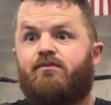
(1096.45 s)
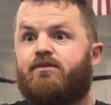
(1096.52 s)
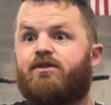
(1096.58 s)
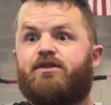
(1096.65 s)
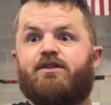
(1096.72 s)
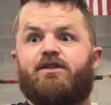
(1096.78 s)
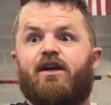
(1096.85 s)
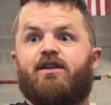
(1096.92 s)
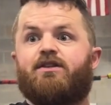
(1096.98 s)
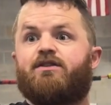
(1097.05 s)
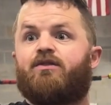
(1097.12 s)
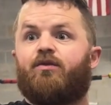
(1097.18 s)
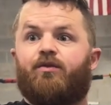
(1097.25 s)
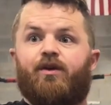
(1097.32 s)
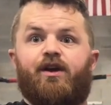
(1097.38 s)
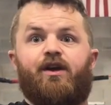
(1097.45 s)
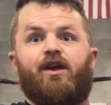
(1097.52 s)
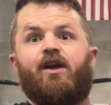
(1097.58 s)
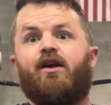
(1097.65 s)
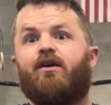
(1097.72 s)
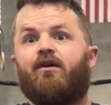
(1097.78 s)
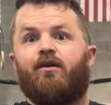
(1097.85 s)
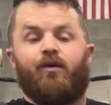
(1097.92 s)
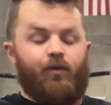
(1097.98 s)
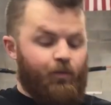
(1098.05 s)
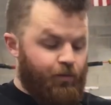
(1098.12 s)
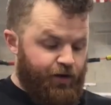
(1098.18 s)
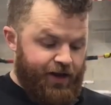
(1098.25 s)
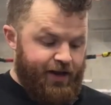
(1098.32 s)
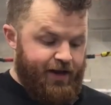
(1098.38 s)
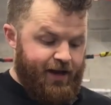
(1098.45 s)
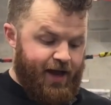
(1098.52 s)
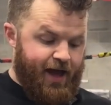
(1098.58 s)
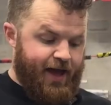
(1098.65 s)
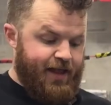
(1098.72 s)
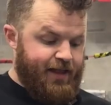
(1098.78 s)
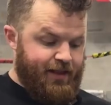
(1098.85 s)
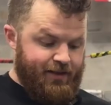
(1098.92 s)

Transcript: 6'3" or whatnot,